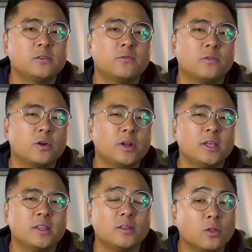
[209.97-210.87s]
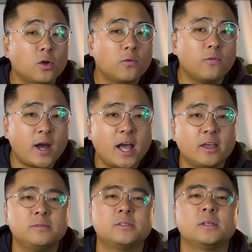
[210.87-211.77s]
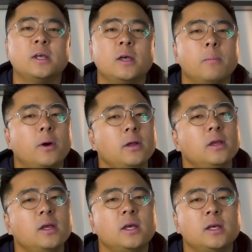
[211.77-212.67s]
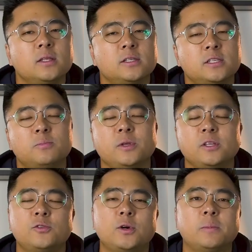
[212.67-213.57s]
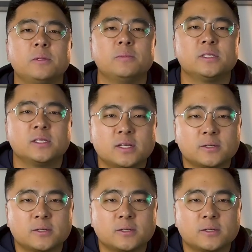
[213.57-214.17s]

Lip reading: flirting in the low 5s. But this is being too optimistic.